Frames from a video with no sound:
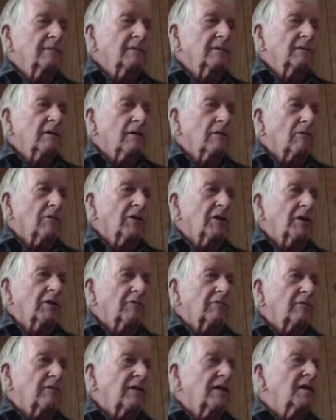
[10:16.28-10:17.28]
goal
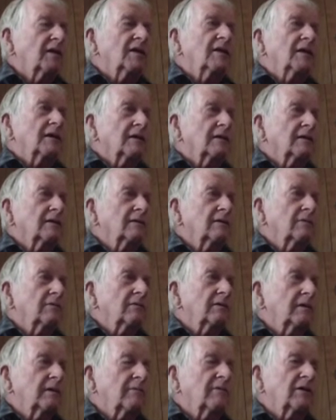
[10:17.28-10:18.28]
kicker of the year,
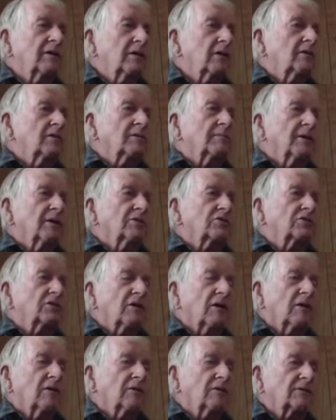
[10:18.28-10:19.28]
whoever kicked the most
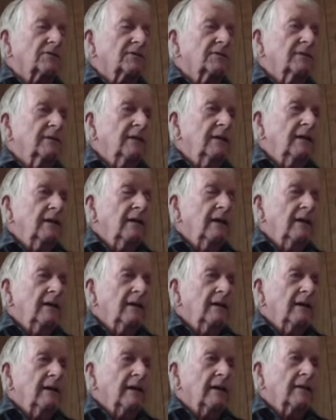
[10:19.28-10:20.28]
goals.
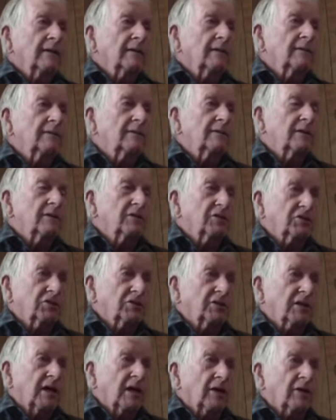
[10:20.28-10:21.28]
And to this
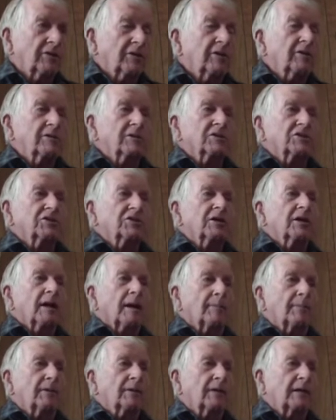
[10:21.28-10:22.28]
day, I think they're still
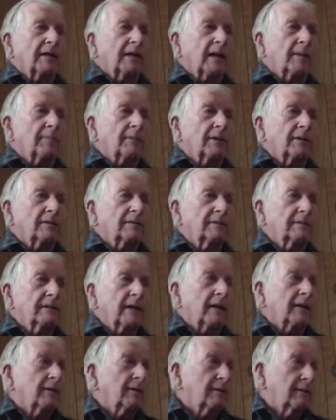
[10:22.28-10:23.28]
up in the cabinet
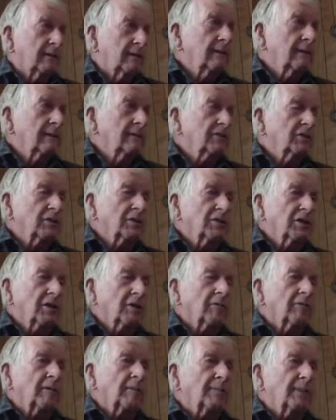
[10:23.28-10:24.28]
at
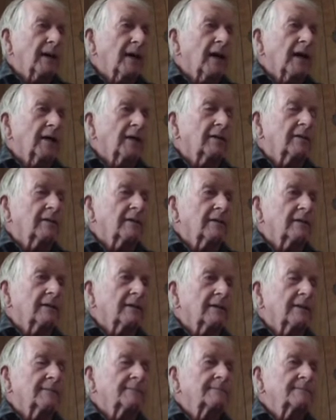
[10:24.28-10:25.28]
Centenary Park in
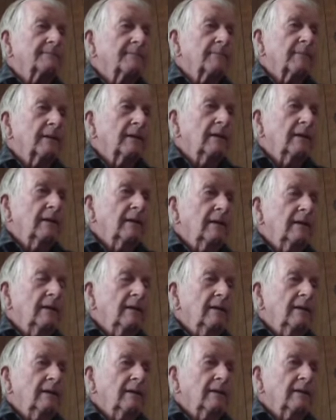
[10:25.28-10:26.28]
the
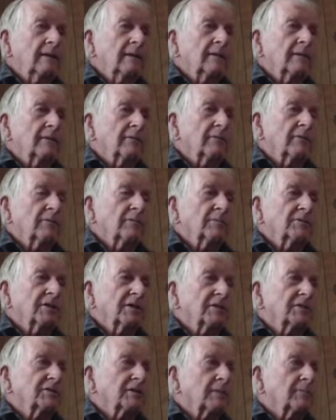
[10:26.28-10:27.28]
rooms
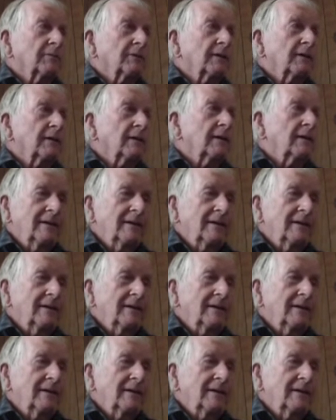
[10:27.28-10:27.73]
there somewhere.